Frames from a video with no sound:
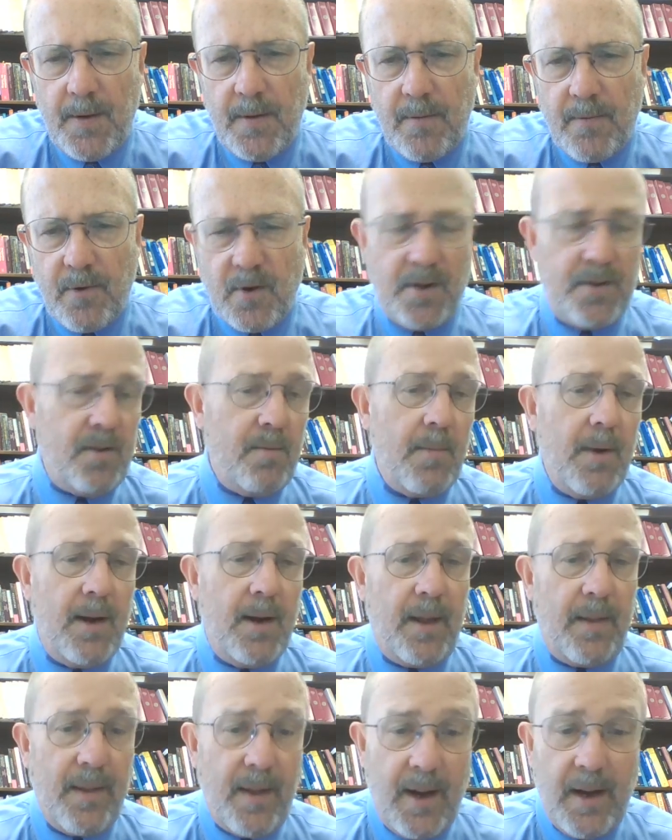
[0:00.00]
for
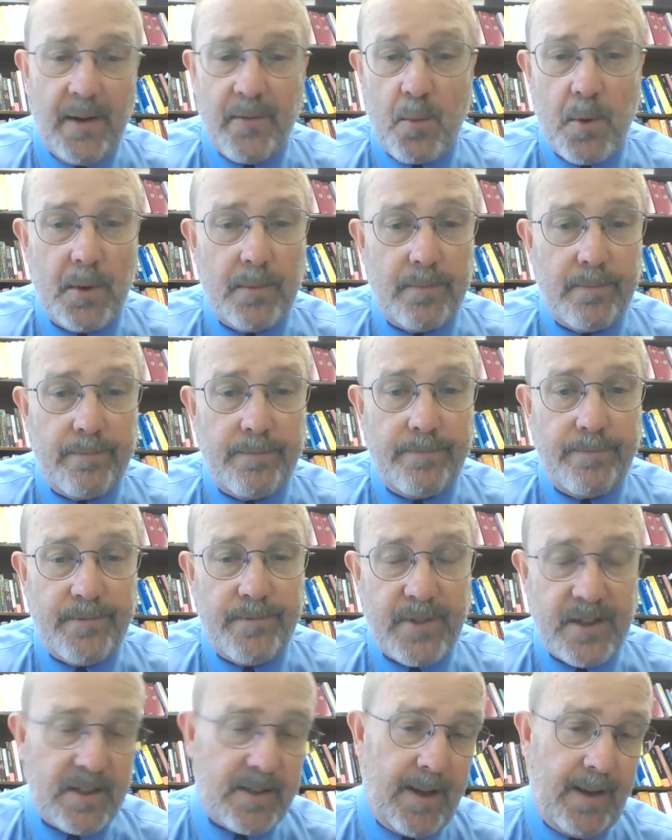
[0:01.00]
undermining the government,
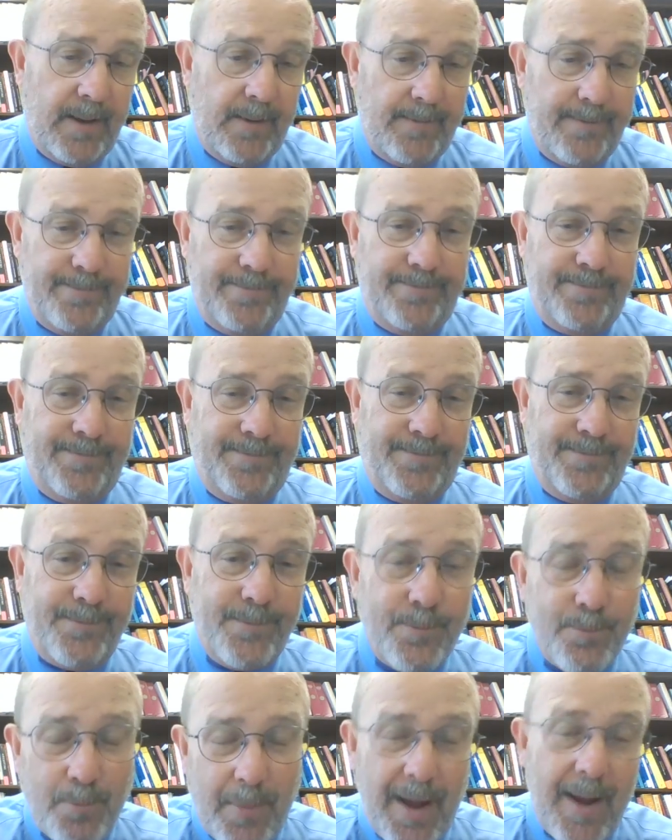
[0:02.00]
the state,
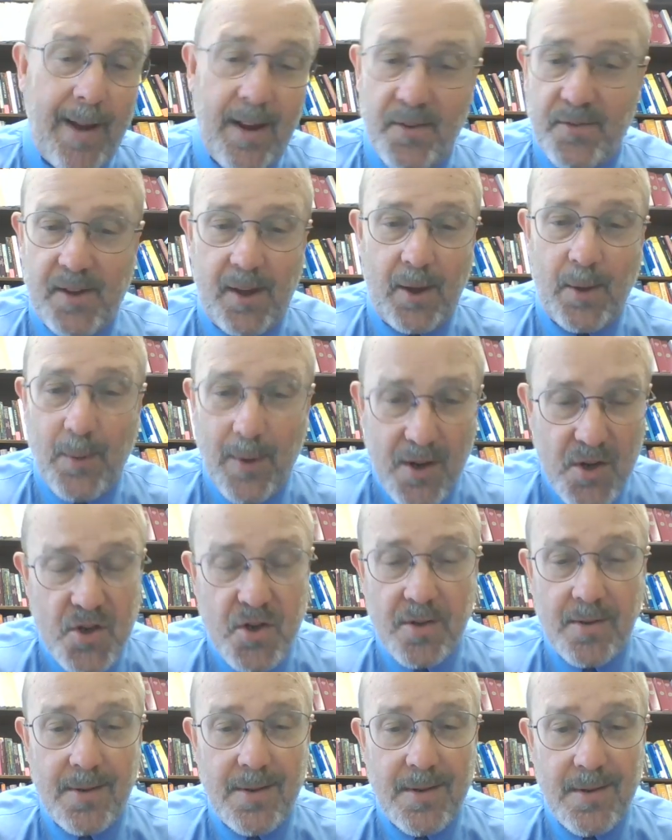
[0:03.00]
by asking
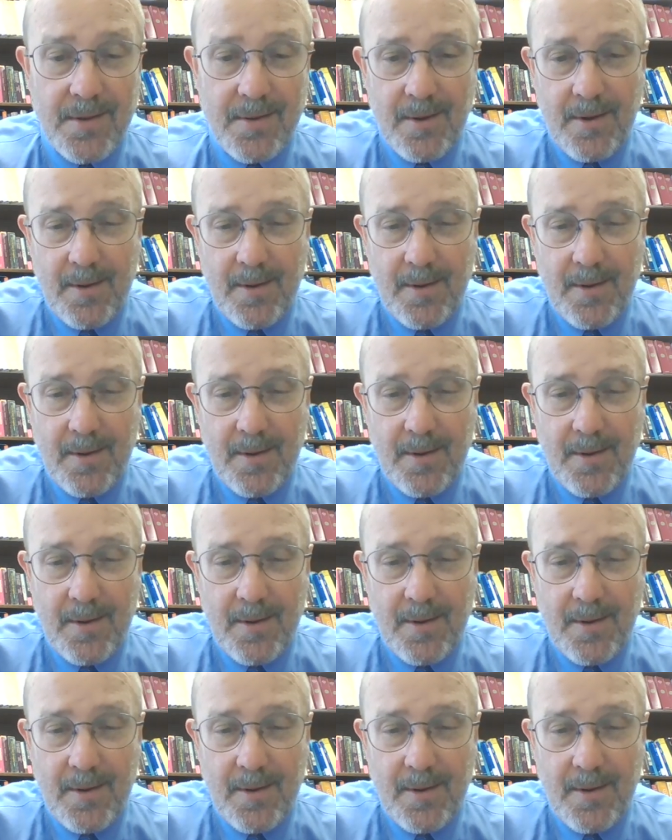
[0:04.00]
questions,